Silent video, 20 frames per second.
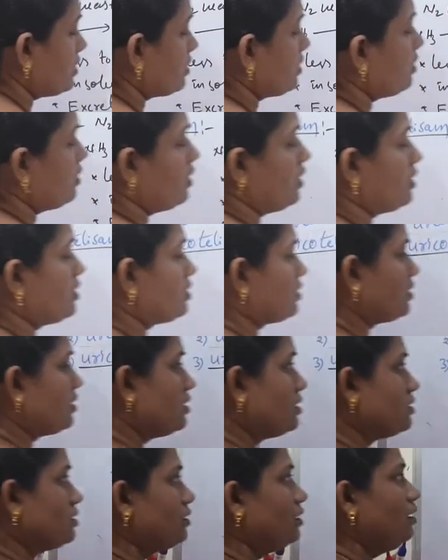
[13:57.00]
are
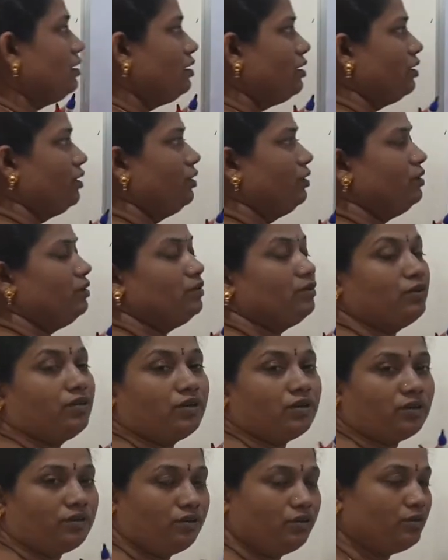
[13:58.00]
excretes the
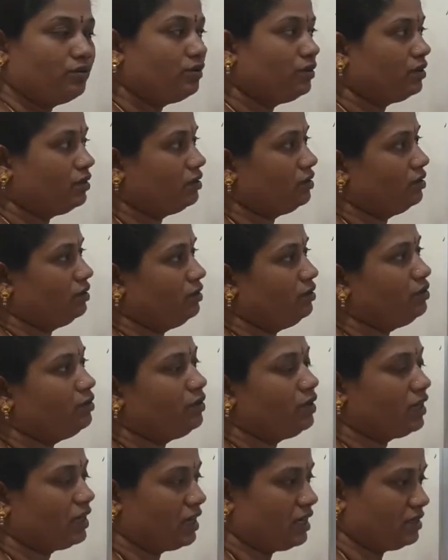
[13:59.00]

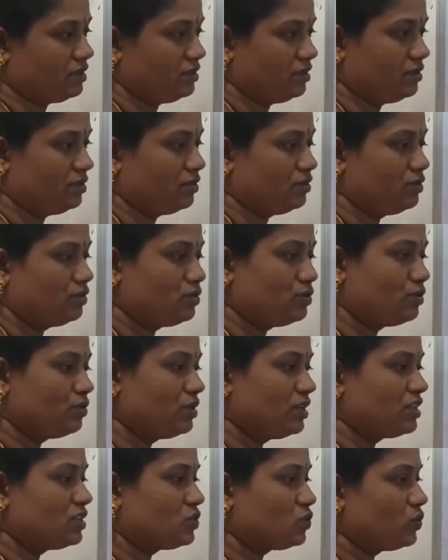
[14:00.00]
uric acid. So
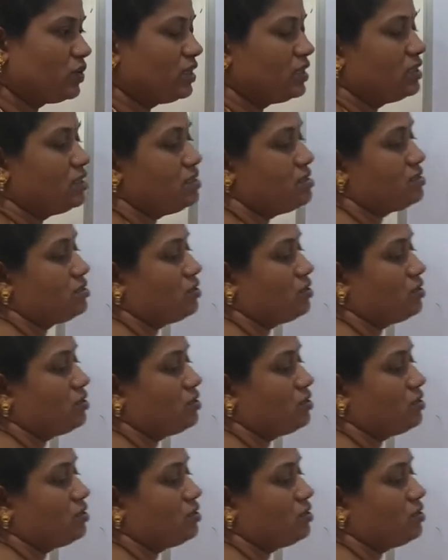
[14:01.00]
that's why these